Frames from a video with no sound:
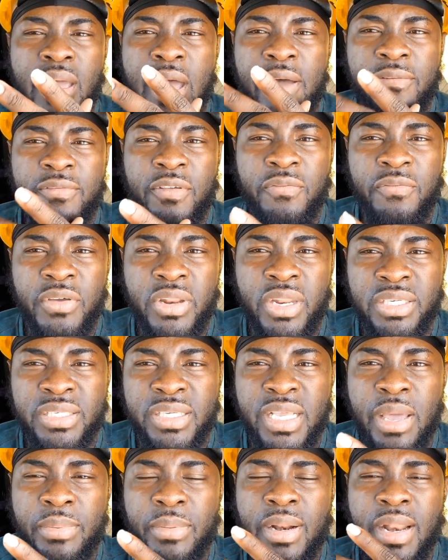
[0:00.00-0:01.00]
After
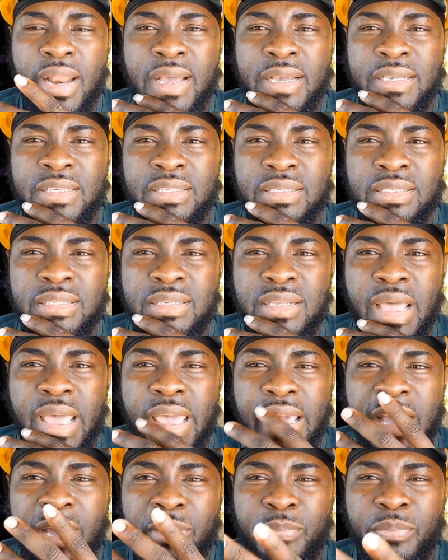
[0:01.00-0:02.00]
finished cap class,
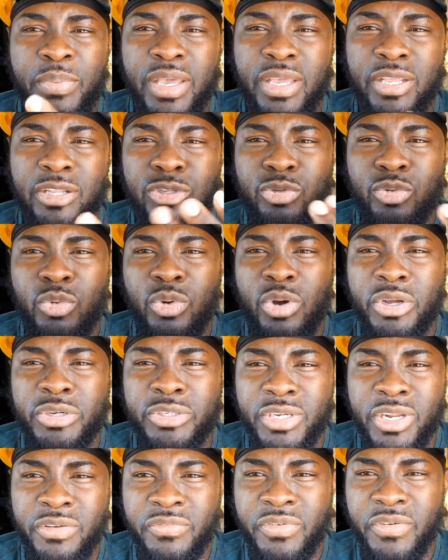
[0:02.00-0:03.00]
I got paid two
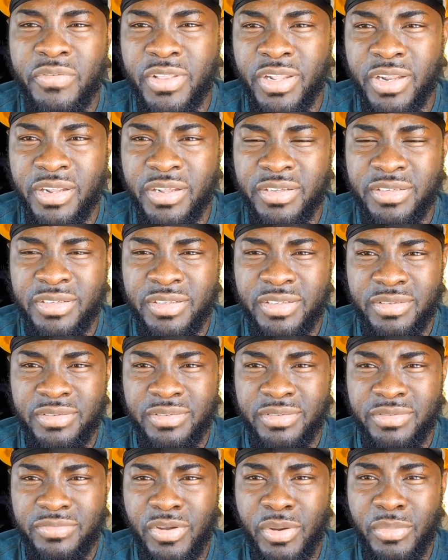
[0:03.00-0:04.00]
hundred and fifty dollars
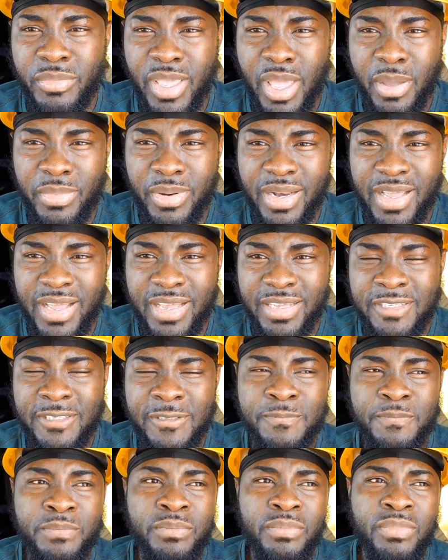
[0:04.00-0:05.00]
from cap
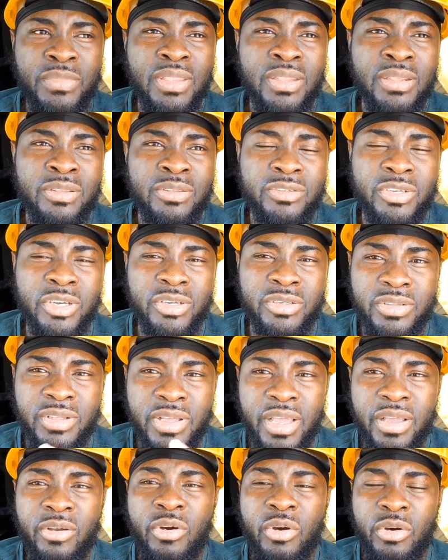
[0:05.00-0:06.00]
class, just
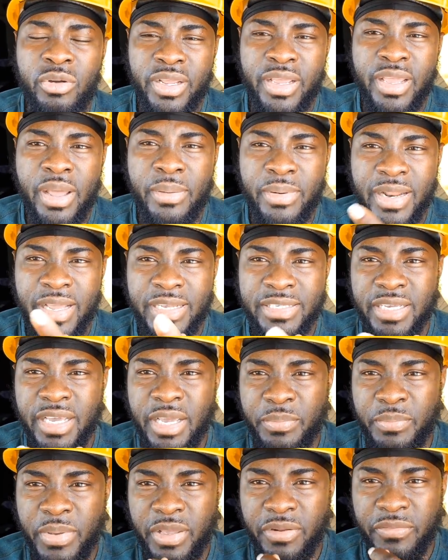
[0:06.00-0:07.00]
to go to cap class to
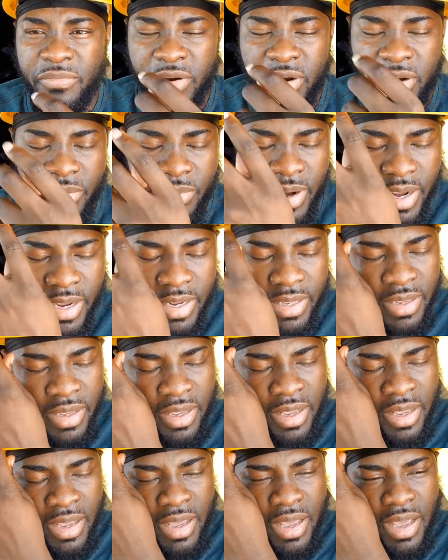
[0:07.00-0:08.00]
get paid for it, right?
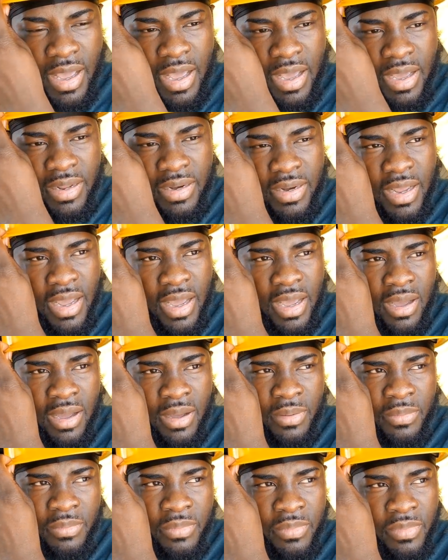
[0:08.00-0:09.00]
And
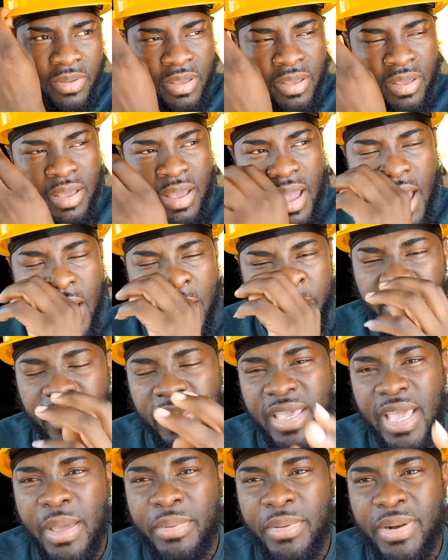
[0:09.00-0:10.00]
um, after
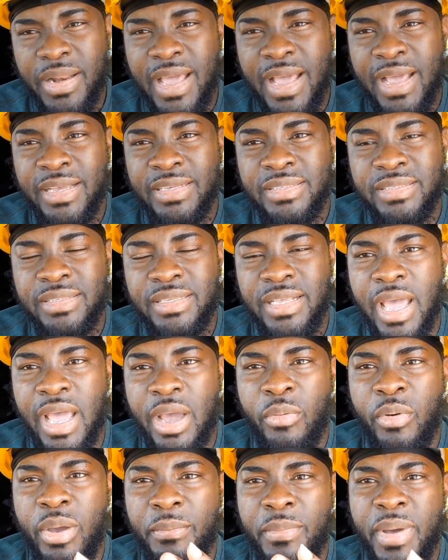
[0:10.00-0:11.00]
cap class,
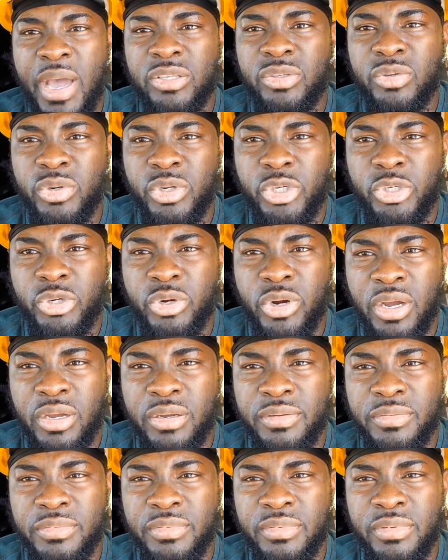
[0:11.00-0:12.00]
I went back to the truck.
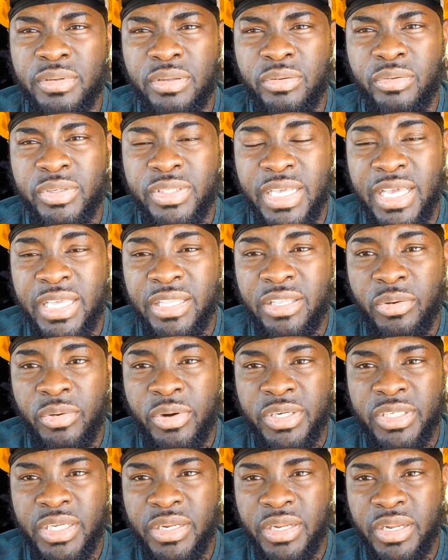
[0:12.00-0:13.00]
It was eight
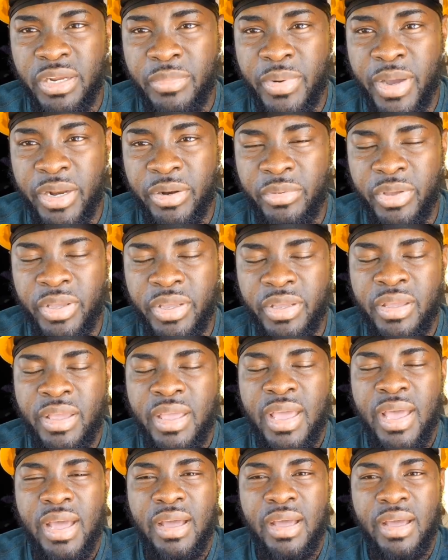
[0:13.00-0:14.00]
hours in there, by the way.
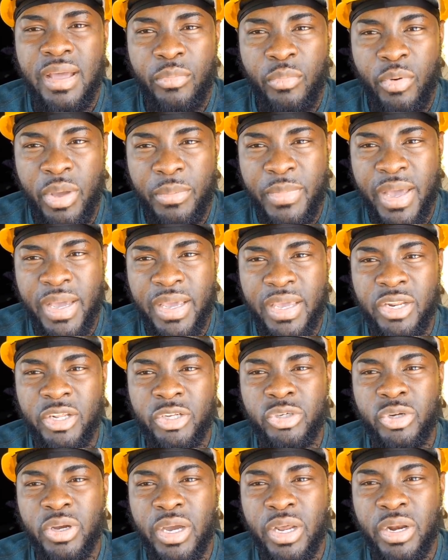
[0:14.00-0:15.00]
Went back in
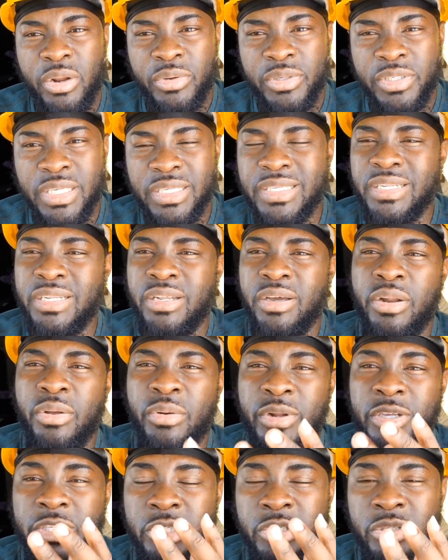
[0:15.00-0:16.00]
the truck and I was sitting down. I
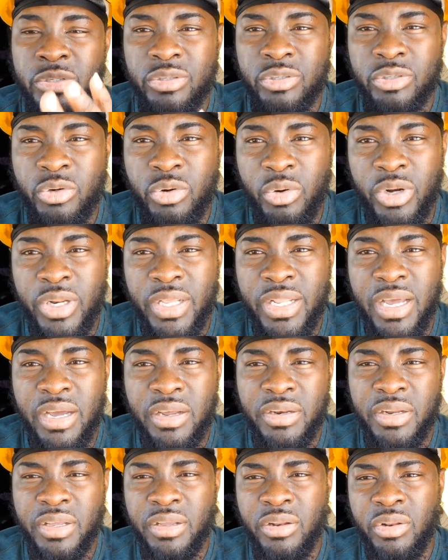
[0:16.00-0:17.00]
was scrolling
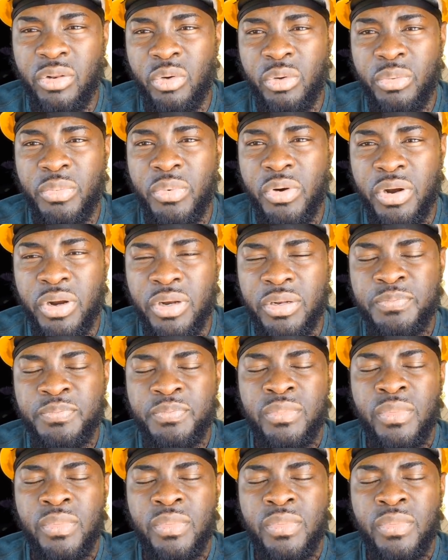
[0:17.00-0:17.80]
on the load board.